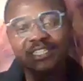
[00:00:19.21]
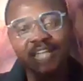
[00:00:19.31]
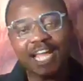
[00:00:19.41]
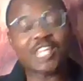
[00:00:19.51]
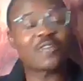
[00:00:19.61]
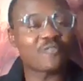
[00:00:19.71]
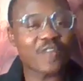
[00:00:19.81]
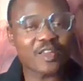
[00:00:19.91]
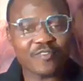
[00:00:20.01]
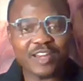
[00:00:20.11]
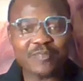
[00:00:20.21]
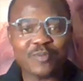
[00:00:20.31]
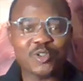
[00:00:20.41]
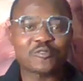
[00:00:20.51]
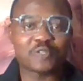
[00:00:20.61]
And thank you very, very
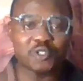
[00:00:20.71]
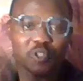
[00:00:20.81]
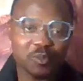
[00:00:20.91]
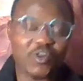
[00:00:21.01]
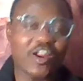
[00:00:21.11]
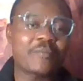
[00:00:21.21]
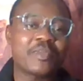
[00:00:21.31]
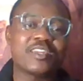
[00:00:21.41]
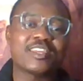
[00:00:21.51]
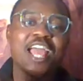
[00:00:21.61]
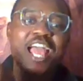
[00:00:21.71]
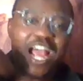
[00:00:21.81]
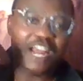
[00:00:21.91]
much for subscribing